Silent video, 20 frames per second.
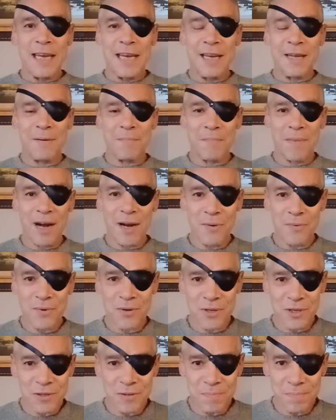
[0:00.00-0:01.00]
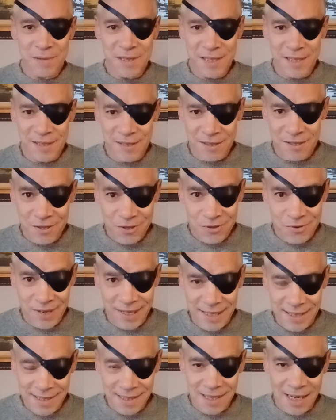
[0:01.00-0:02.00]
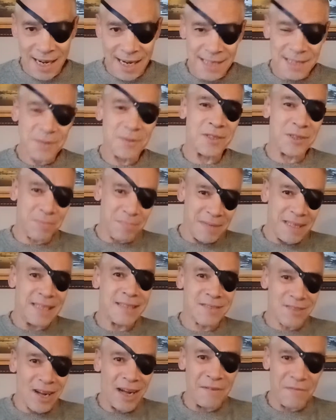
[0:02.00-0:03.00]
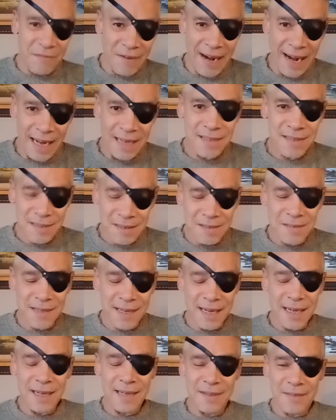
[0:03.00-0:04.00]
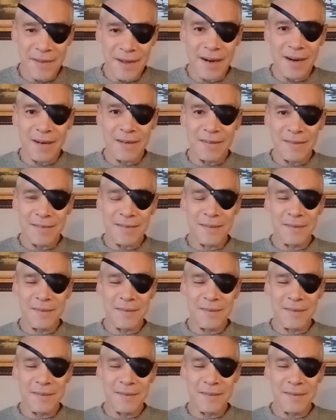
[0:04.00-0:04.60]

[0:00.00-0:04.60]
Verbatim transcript: In my world, being straight sized, which means not fat, okay, there.